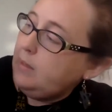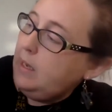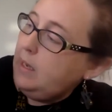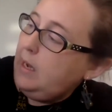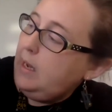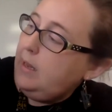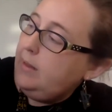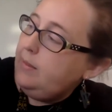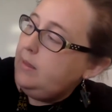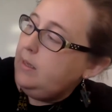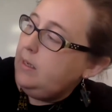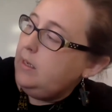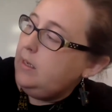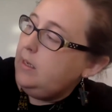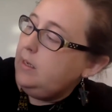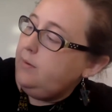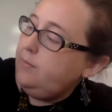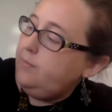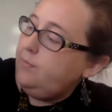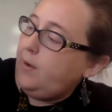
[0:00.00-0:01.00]
And
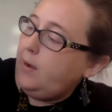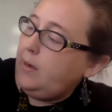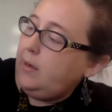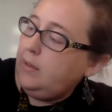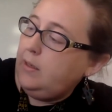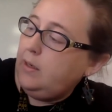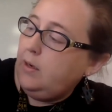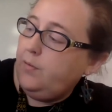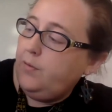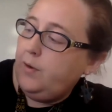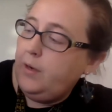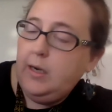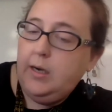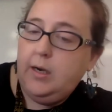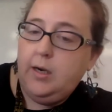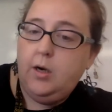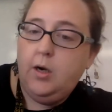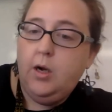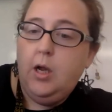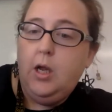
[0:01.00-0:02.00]
then finally over
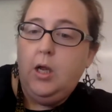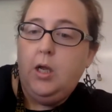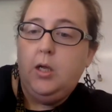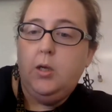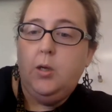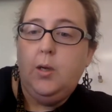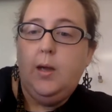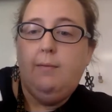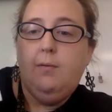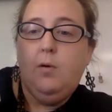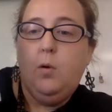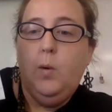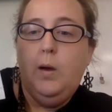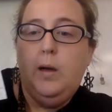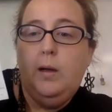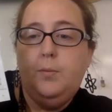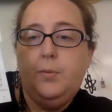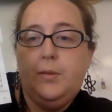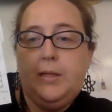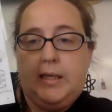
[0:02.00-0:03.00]
here, you have a
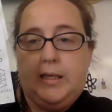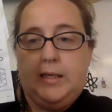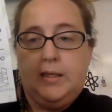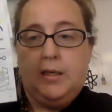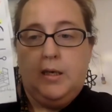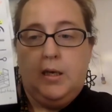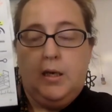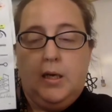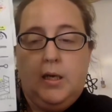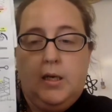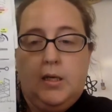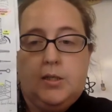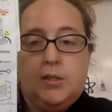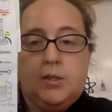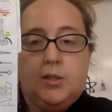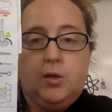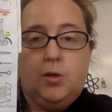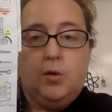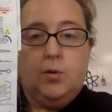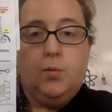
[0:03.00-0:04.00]
well plate.
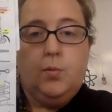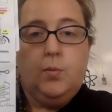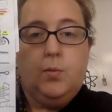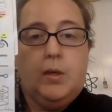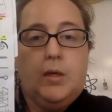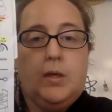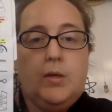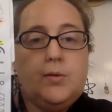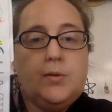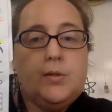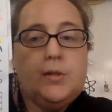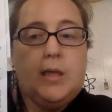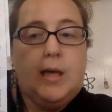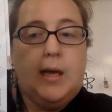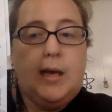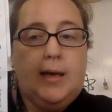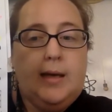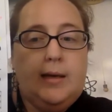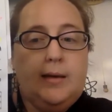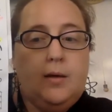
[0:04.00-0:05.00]
So we use
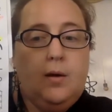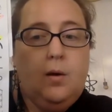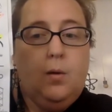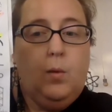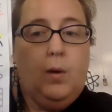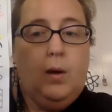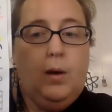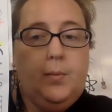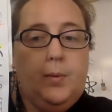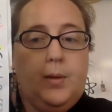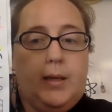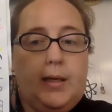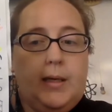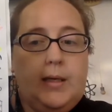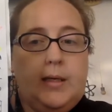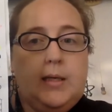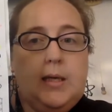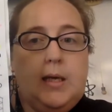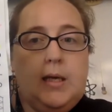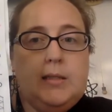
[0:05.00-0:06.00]
that well
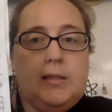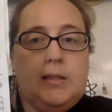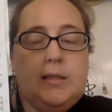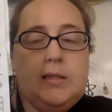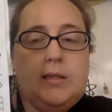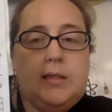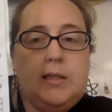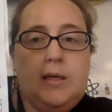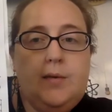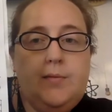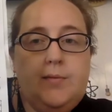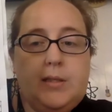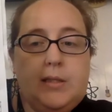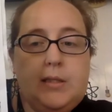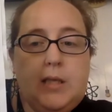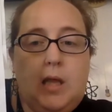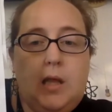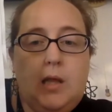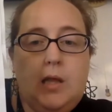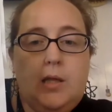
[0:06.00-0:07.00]
plate to see if a
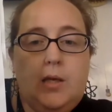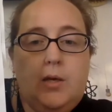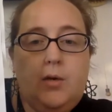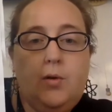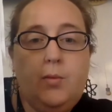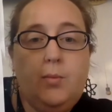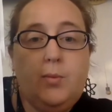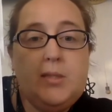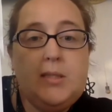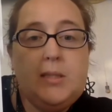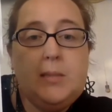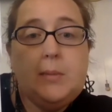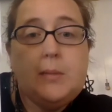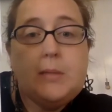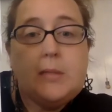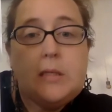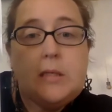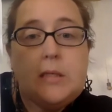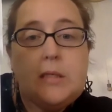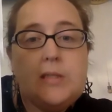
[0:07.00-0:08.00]
solid or
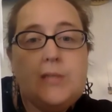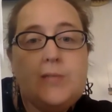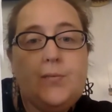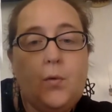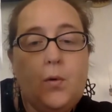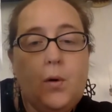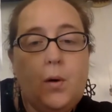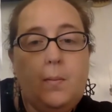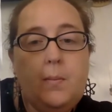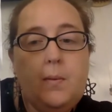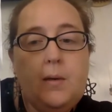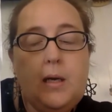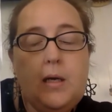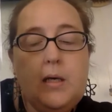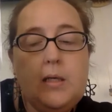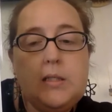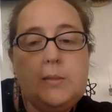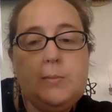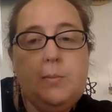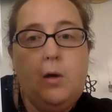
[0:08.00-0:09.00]
precipitate is formed in
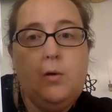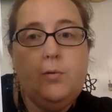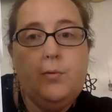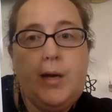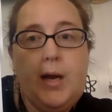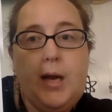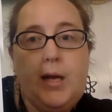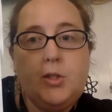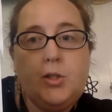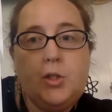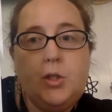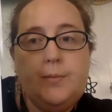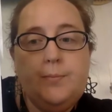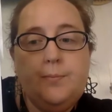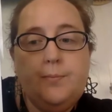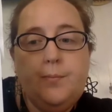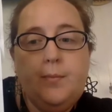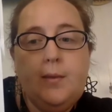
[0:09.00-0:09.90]
a small reaction.